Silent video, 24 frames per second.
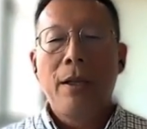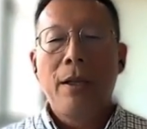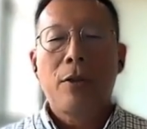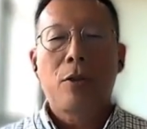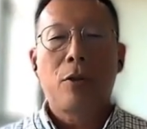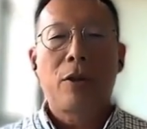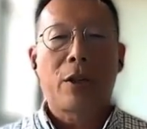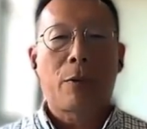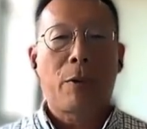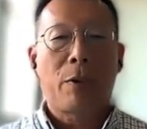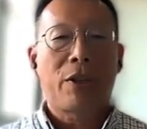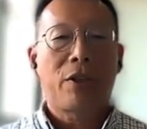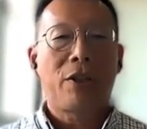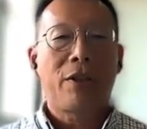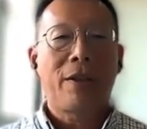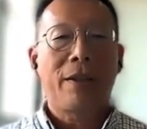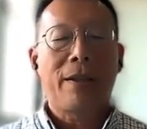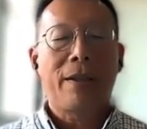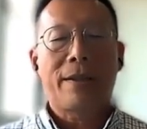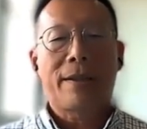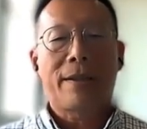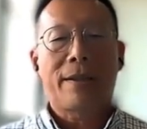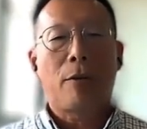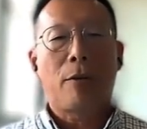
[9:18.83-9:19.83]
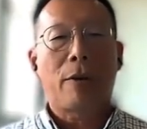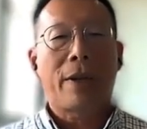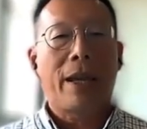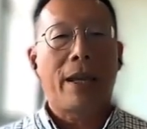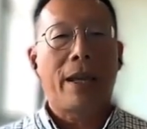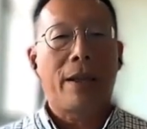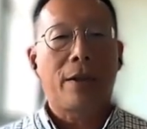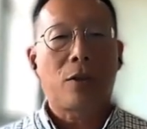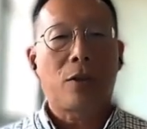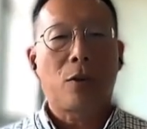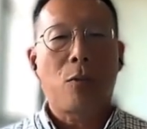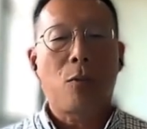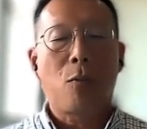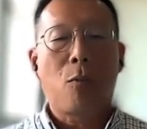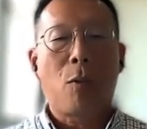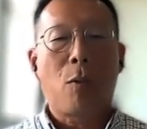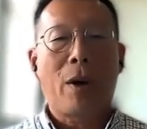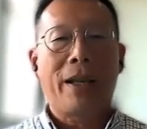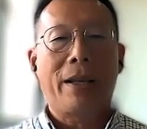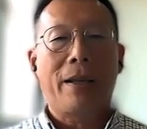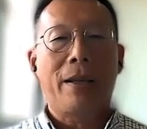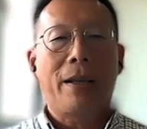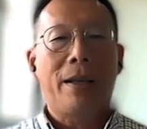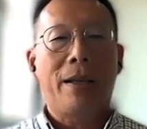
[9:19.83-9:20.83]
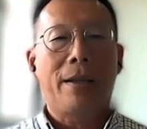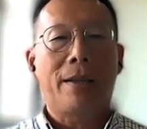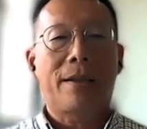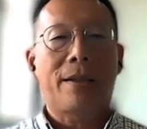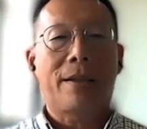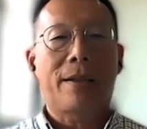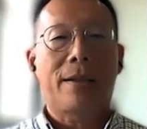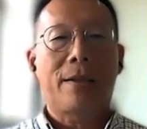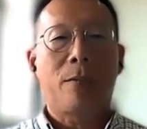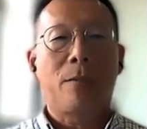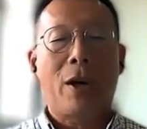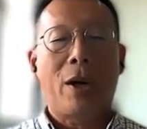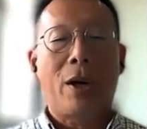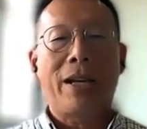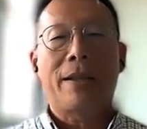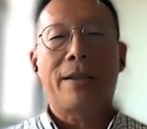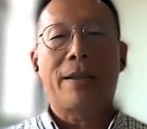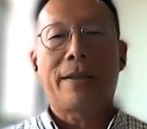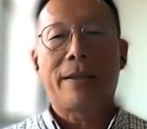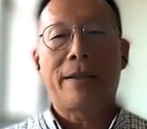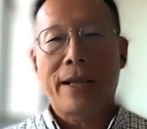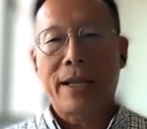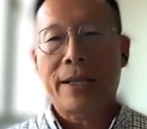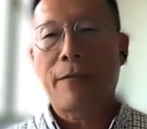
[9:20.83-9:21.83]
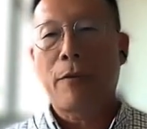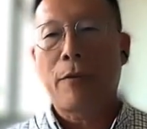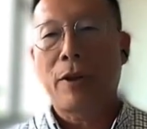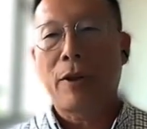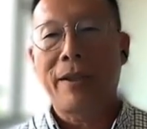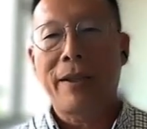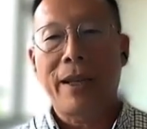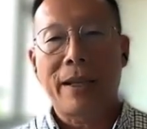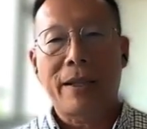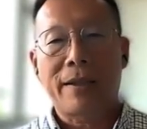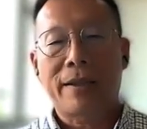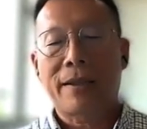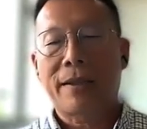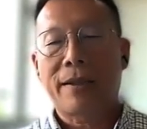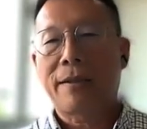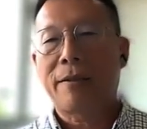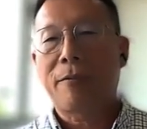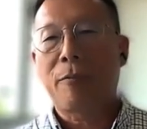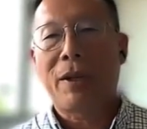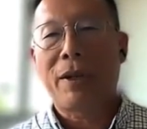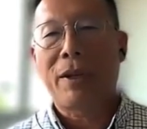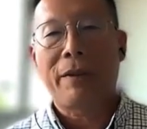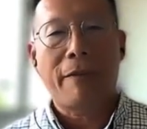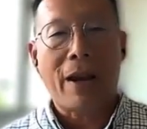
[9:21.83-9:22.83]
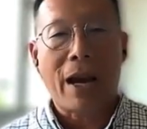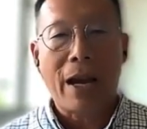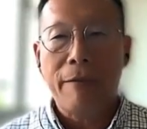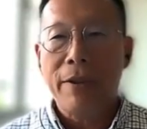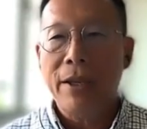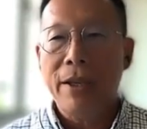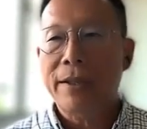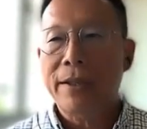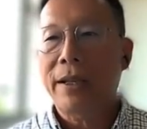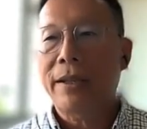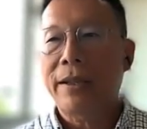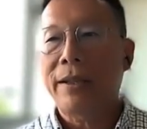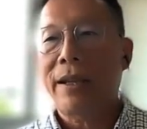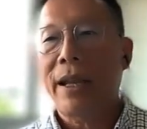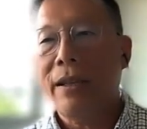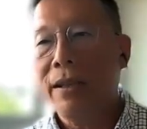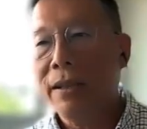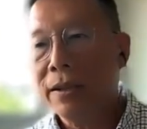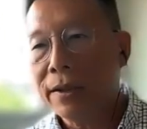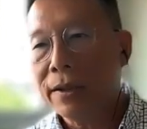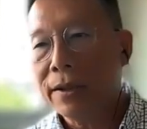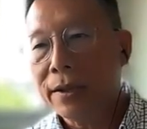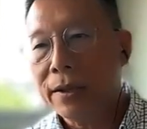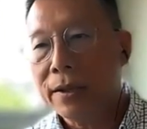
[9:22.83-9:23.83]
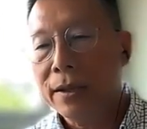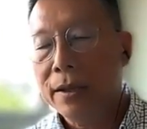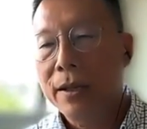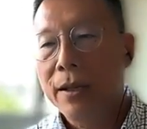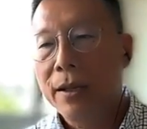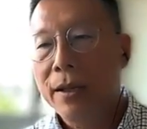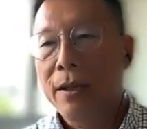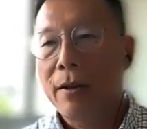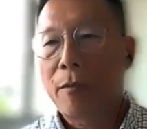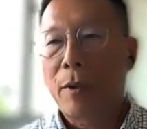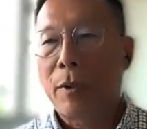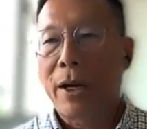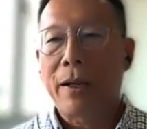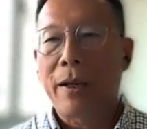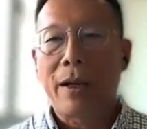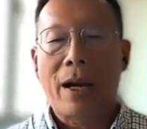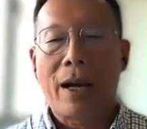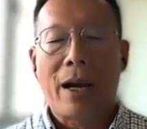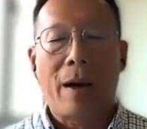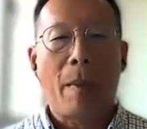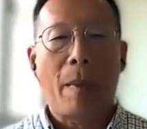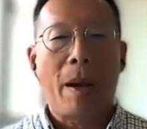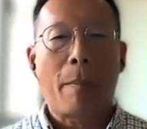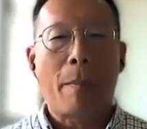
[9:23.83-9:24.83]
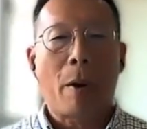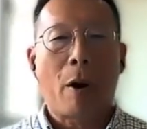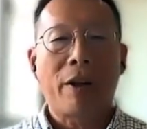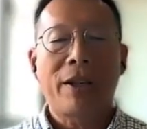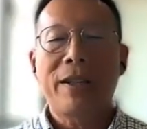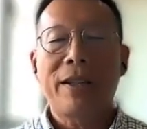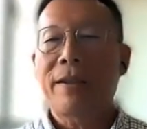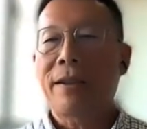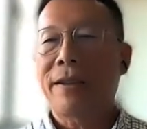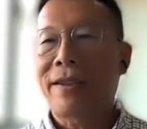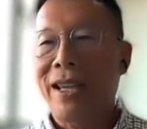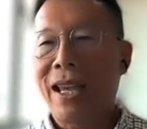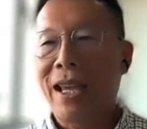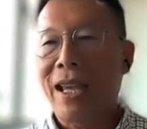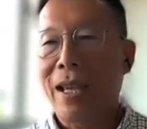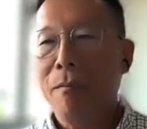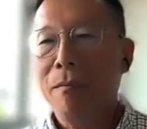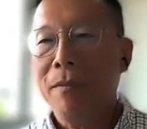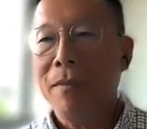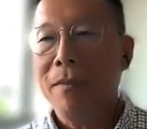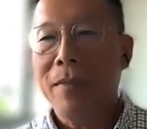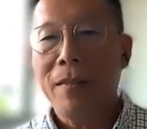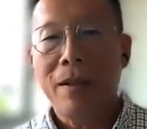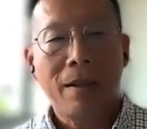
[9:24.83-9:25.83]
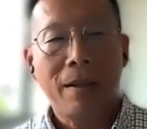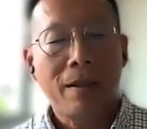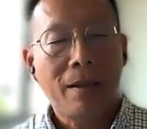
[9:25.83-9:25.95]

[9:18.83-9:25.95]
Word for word: So the question is, okay, so what is what is next for the next what five years, the ten years, mm. right? Are my priorities the same?